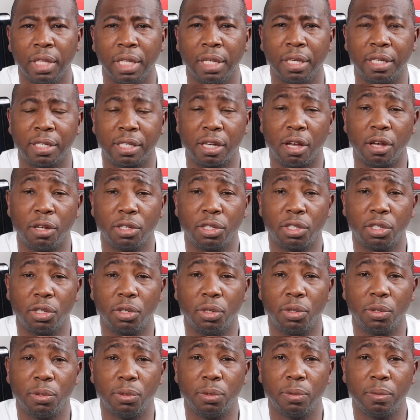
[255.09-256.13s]
It's
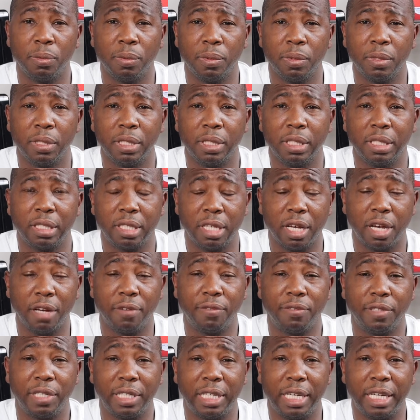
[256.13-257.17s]
also
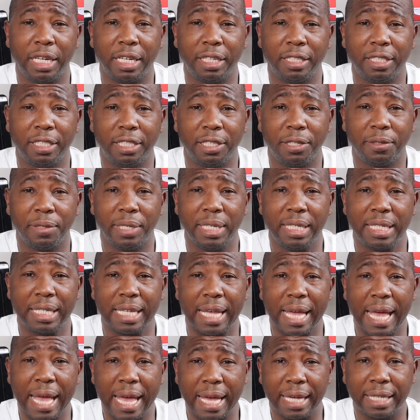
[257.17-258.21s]
tough to get a Series
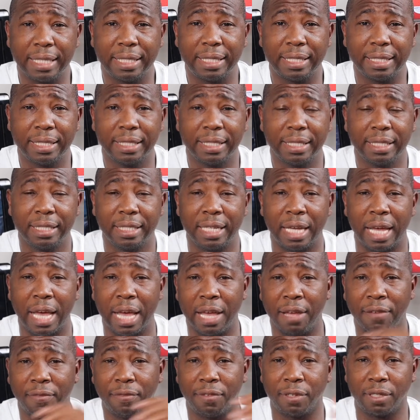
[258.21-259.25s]
X,
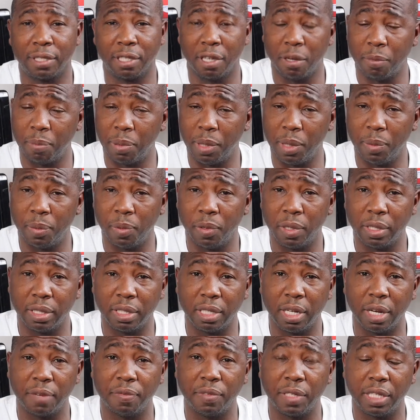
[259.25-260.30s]
and for some people, it's
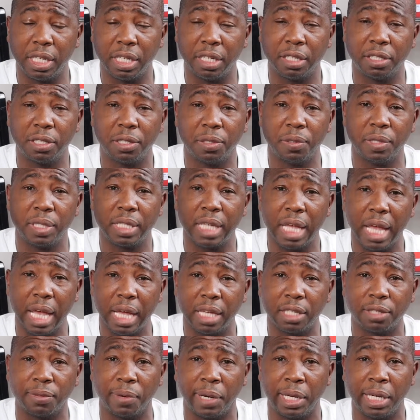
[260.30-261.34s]
tough to get a Series
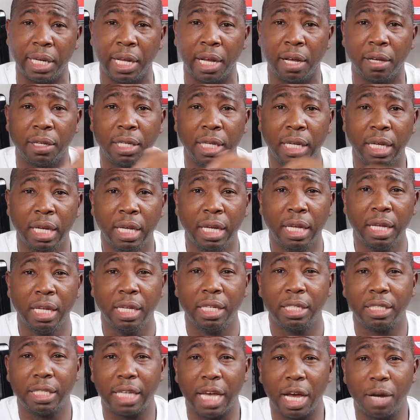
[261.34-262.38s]
S right now.
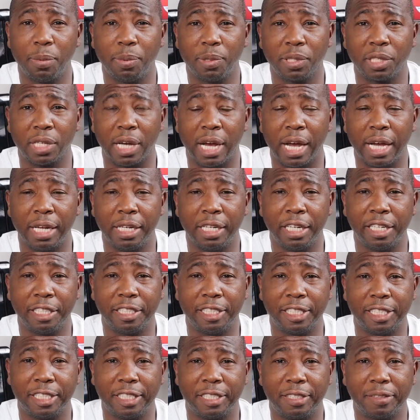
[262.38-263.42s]
Scalpers are out there
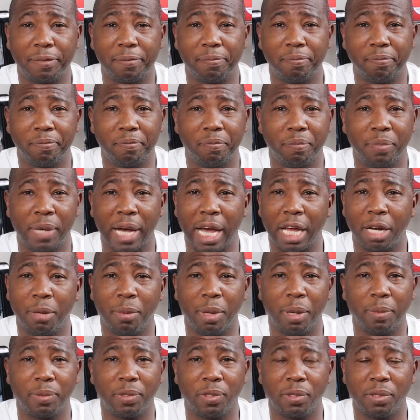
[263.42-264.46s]
just buying them
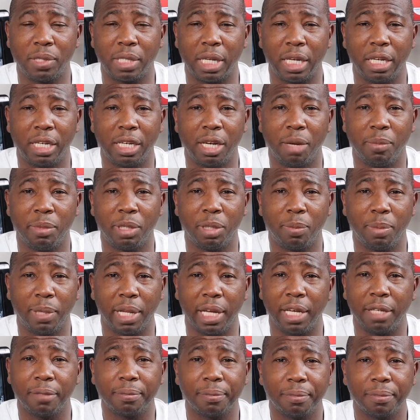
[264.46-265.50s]
up as soon as they can come into play.